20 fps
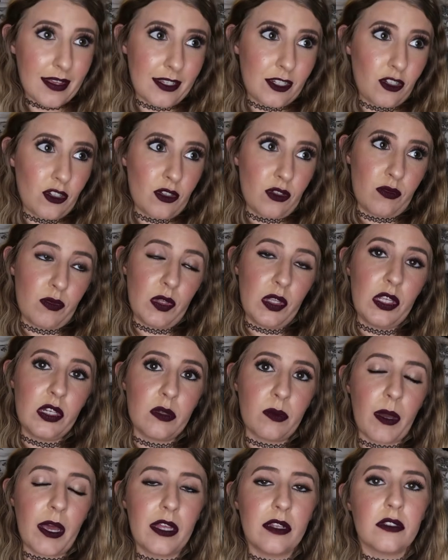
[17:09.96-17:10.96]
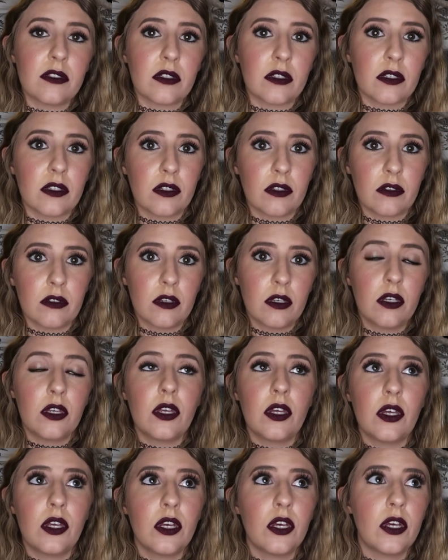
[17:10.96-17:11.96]
it just really depends on
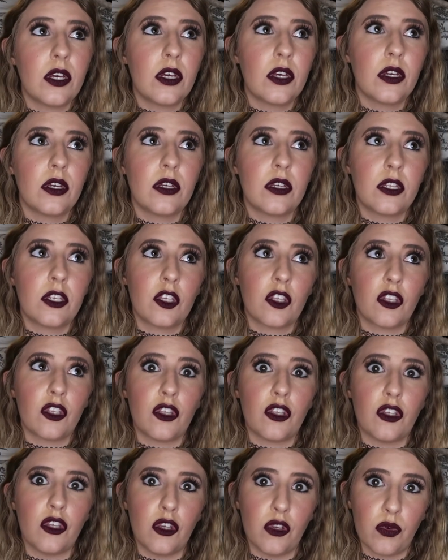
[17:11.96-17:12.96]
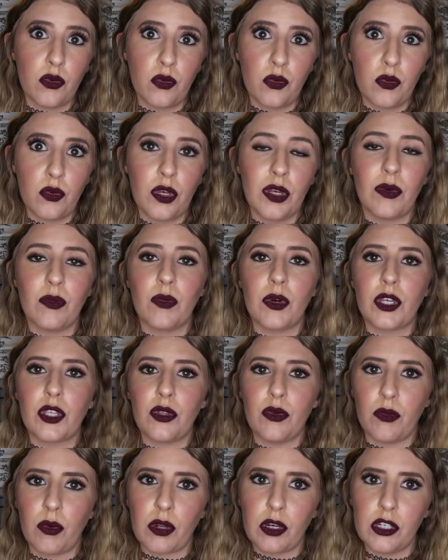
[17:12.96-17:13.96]
you and what
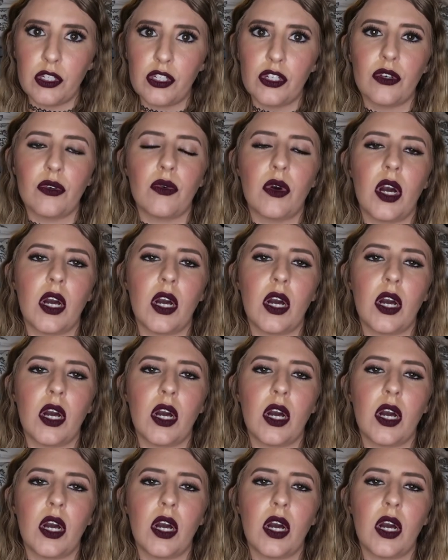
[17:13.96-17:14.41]
you want to do.